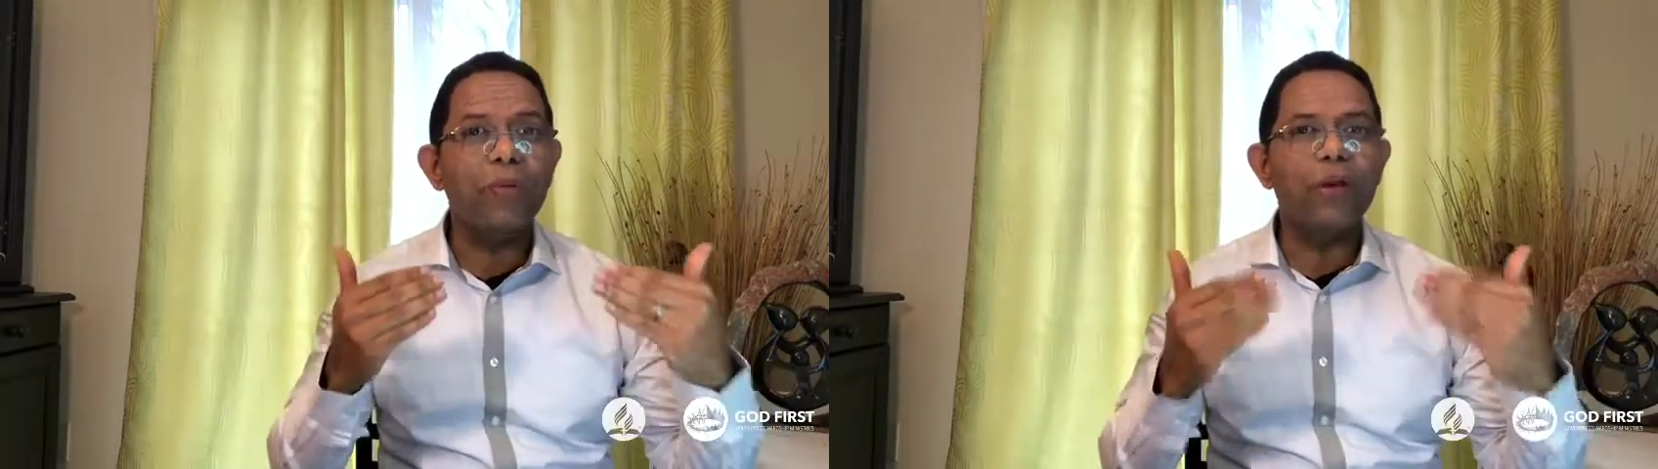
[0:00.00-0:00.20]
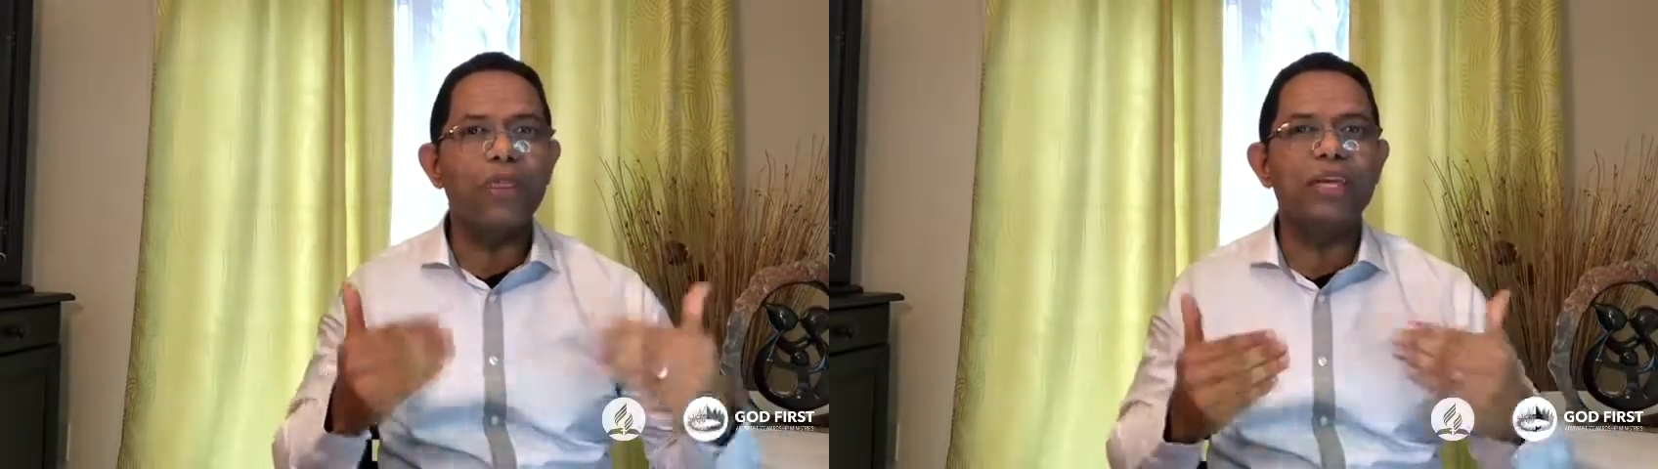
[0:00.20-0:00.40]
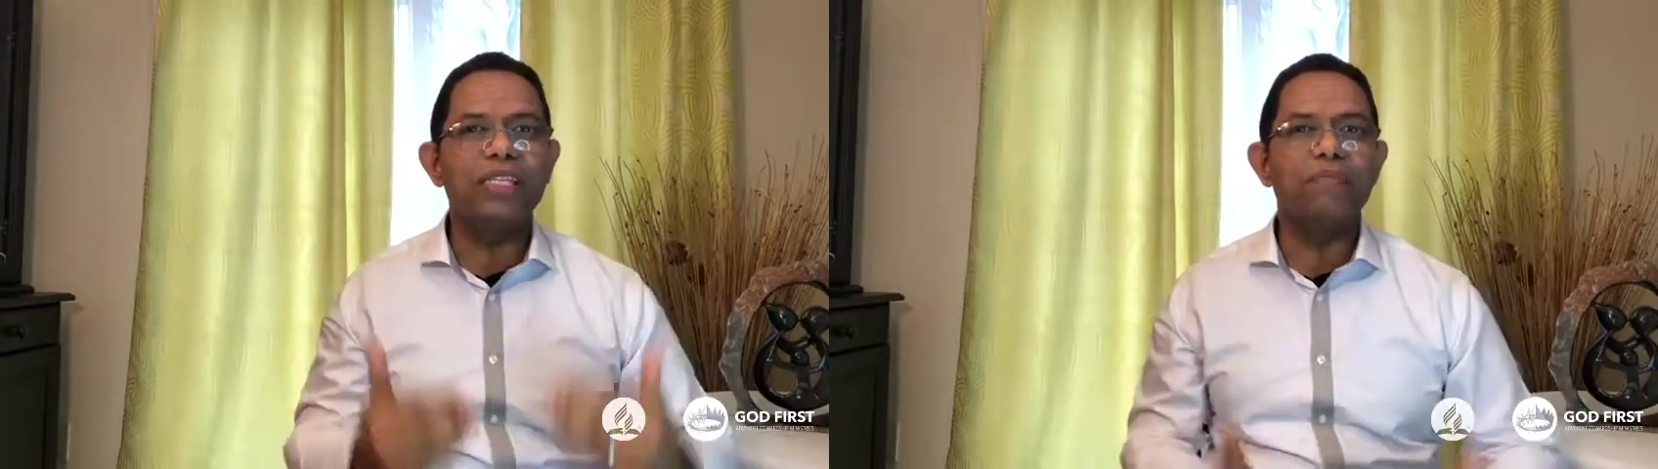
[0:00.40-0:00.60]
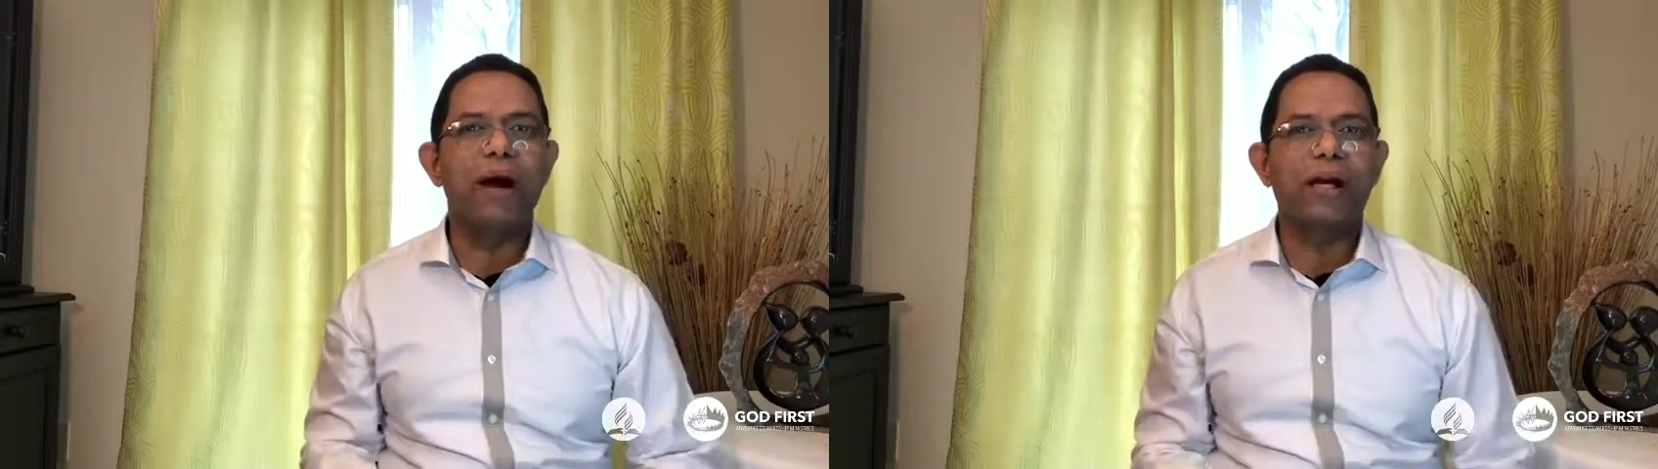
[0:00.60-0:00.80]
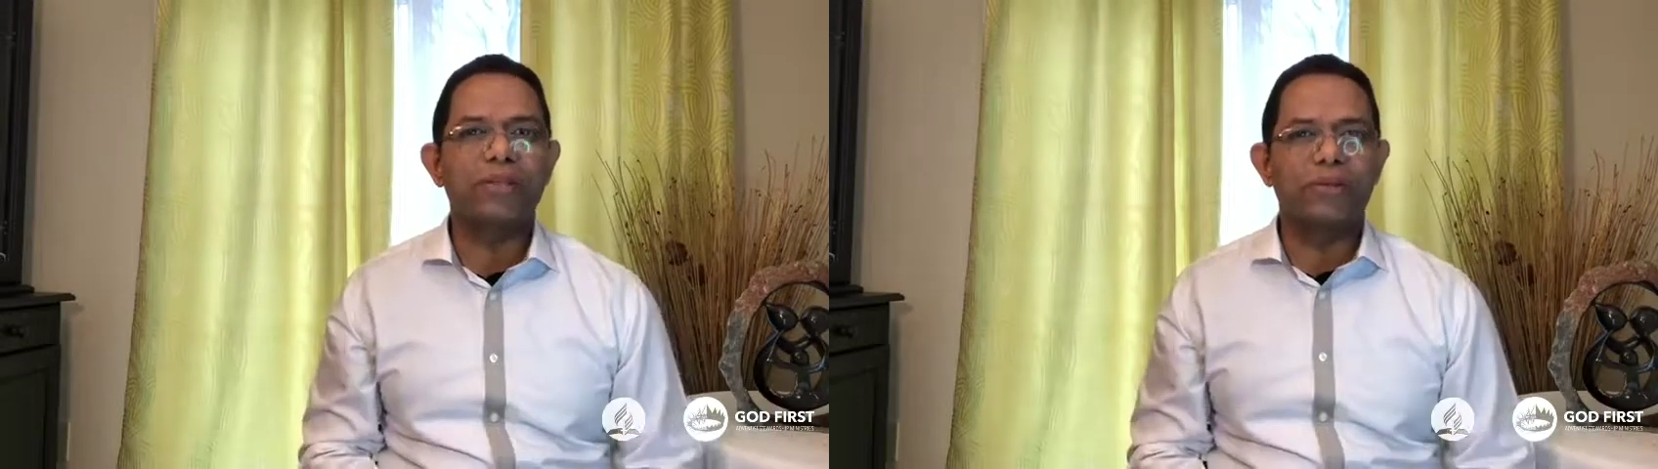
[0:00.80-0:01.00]
with his
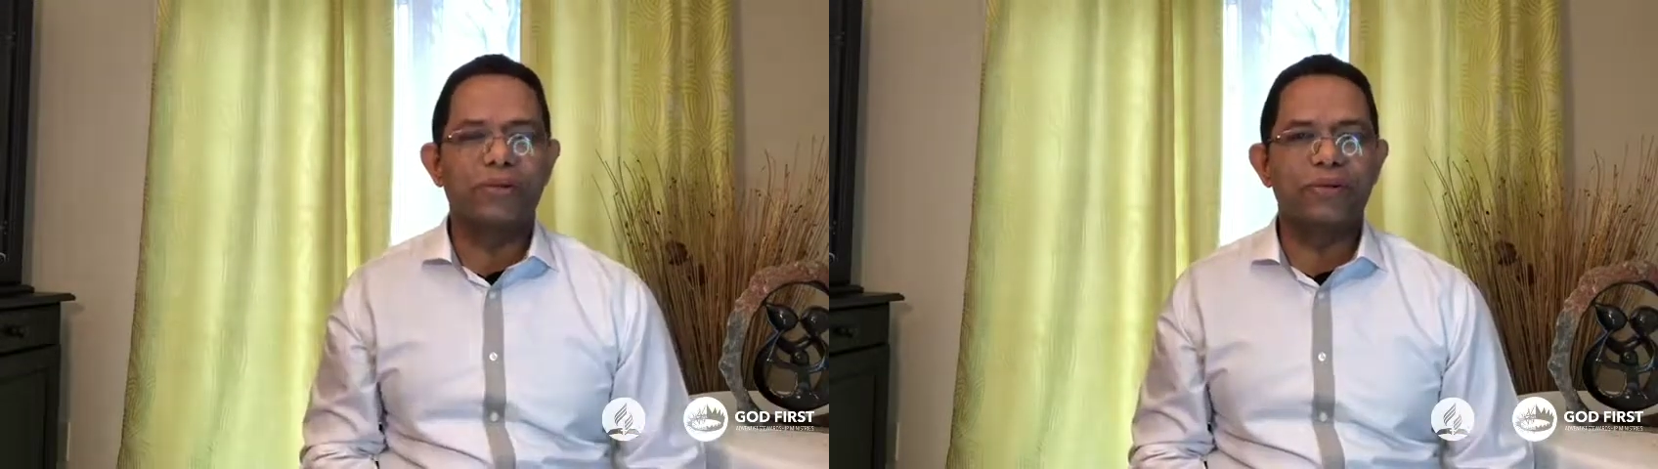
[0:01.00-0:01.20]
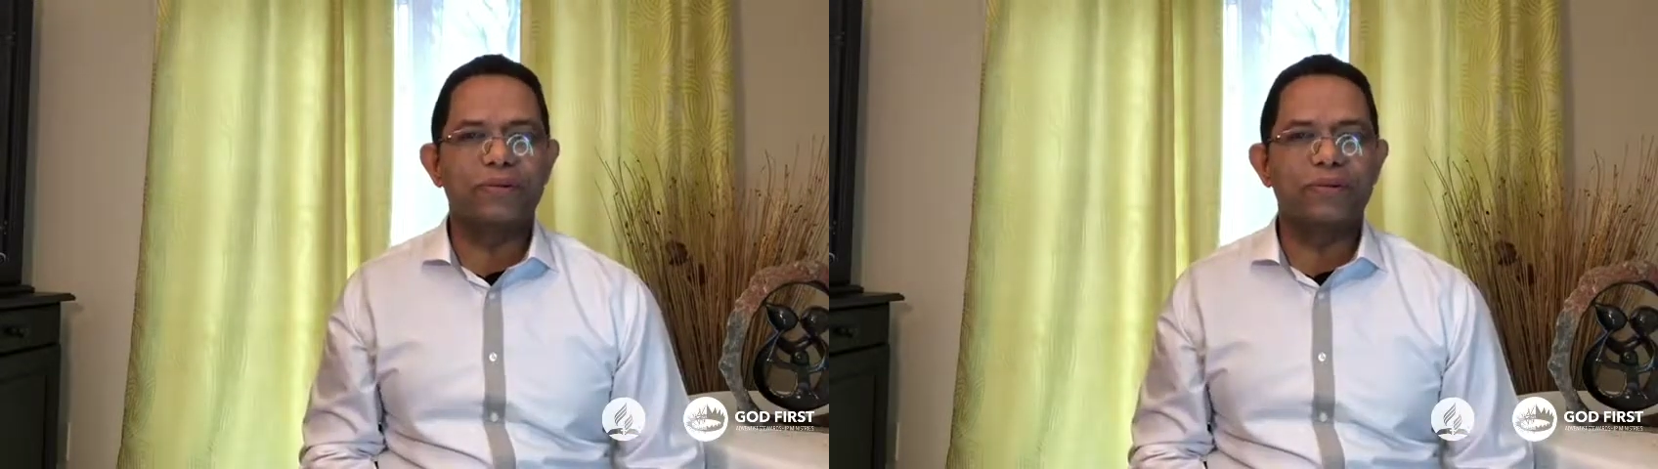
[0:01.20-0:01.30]
master.